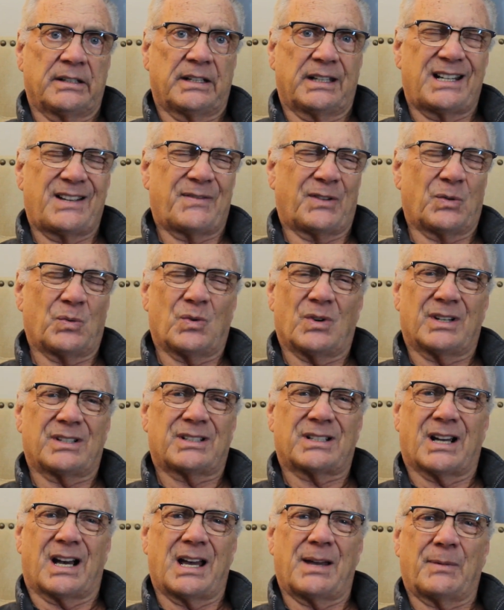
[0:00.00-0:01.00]
At even one
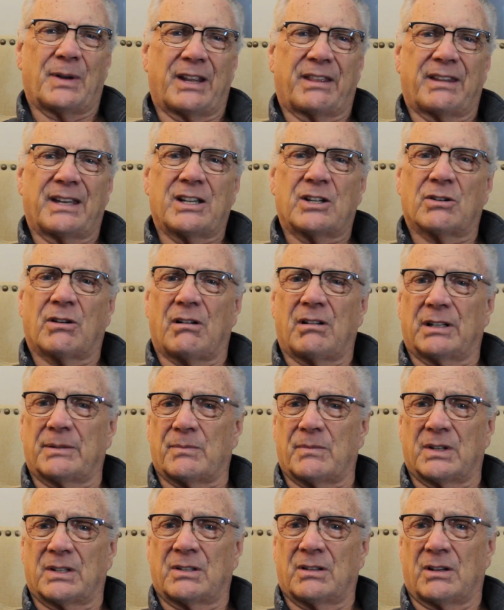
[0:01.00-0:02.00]
time, I think,
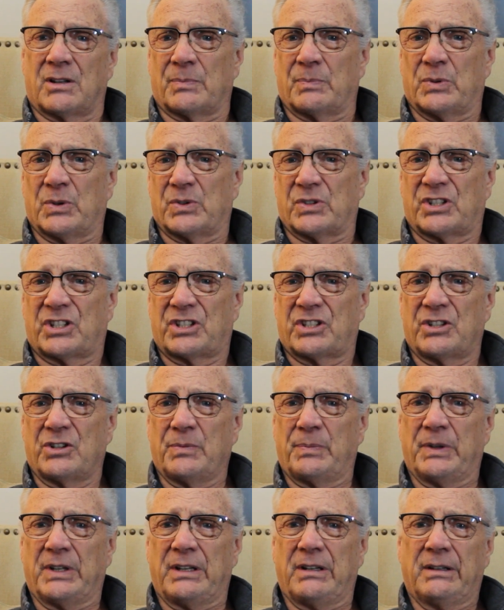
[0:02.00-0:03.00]
called Bruce
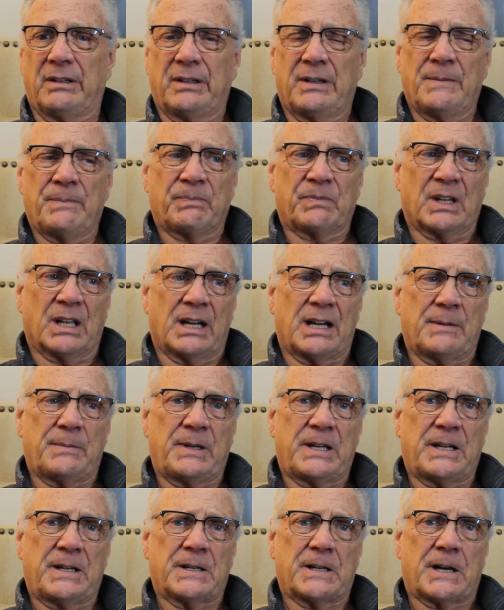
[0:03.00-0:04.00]
stupid. I
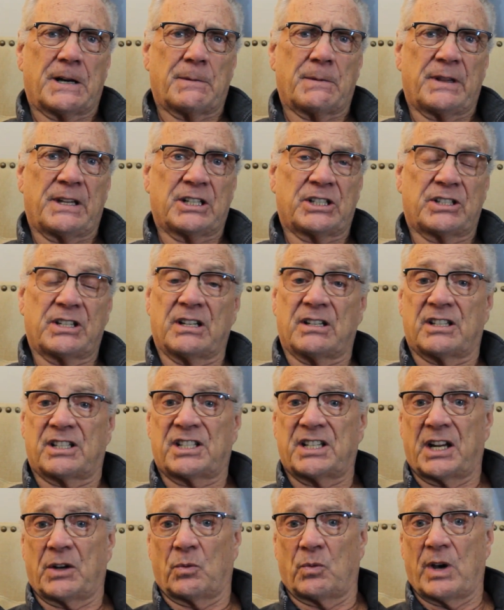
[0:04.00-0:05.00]
mean, this didn't
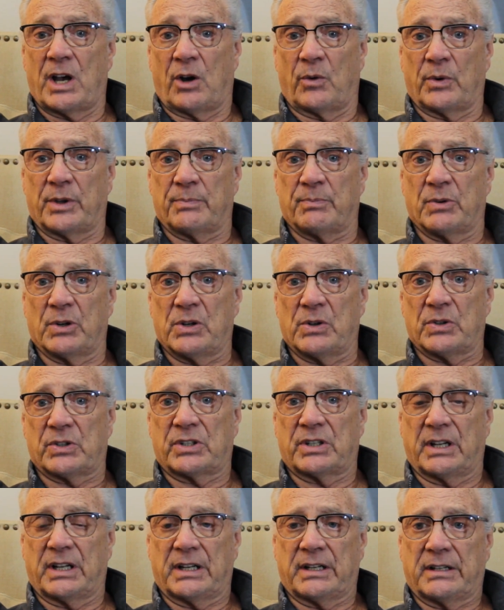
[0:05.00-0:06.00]
sit well with
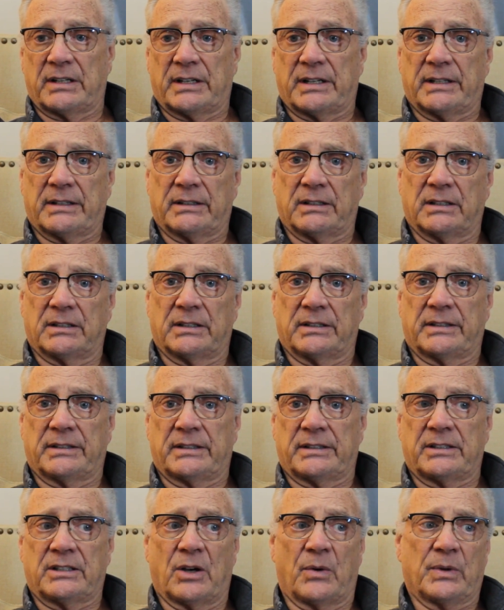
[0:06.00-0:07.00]
Bruce, and
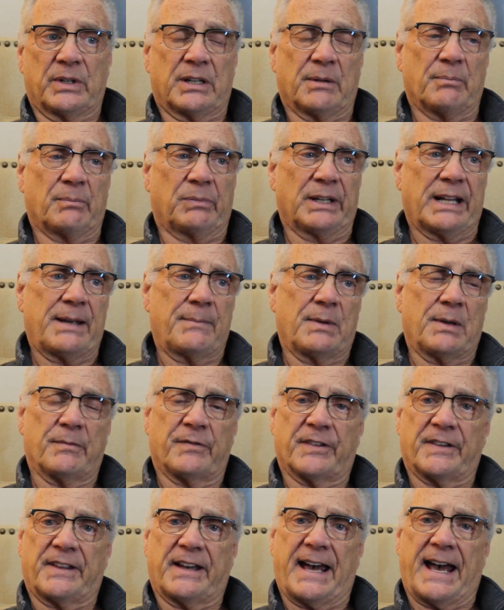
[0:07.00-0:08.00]
no one can blame him
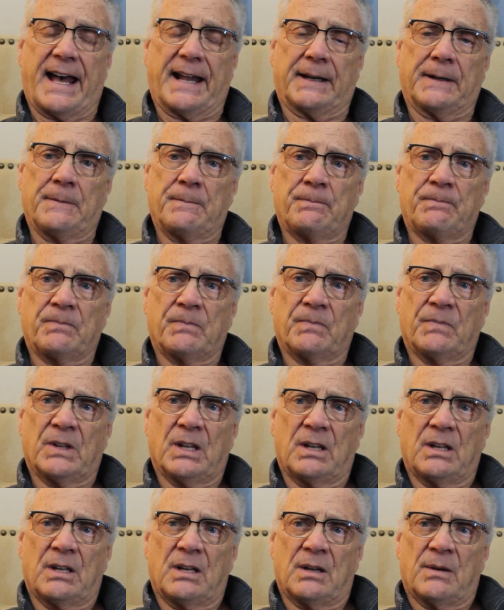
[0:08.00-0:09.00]
for that.
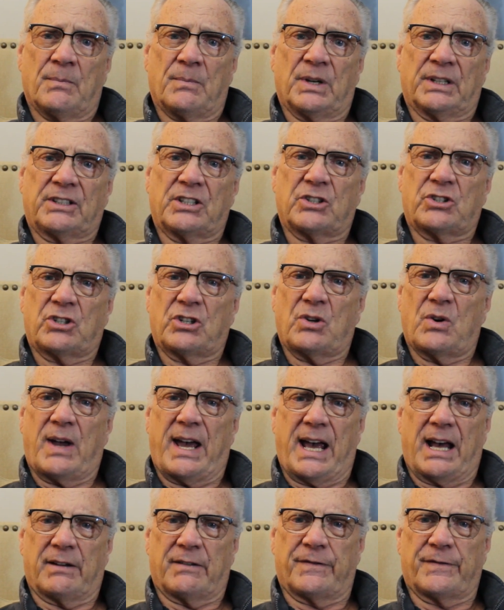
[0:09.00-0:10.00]
But the two
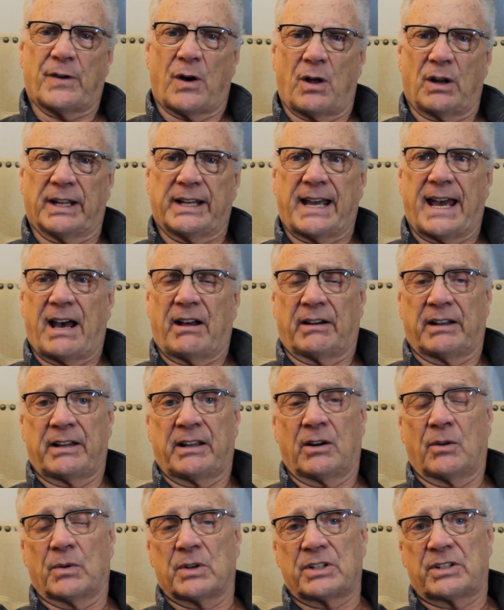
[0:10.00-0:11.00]
had falling out, and
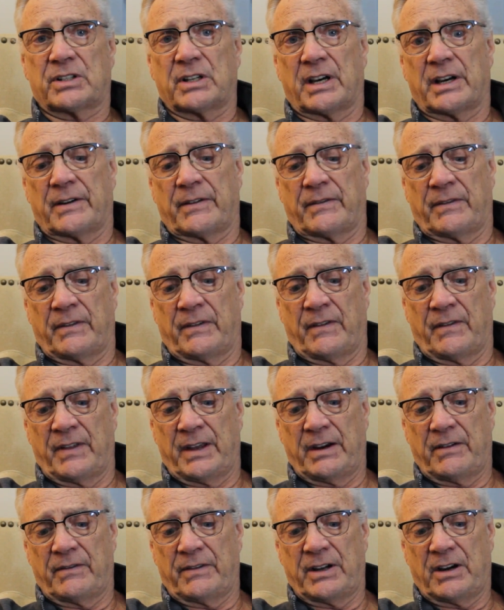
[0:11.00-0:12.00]

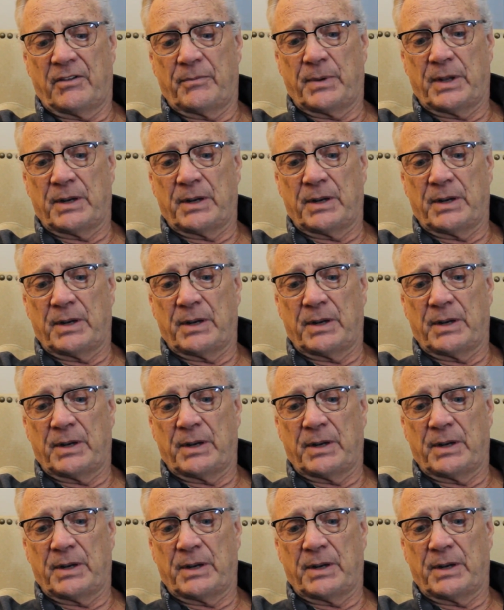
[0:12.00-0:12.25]
there have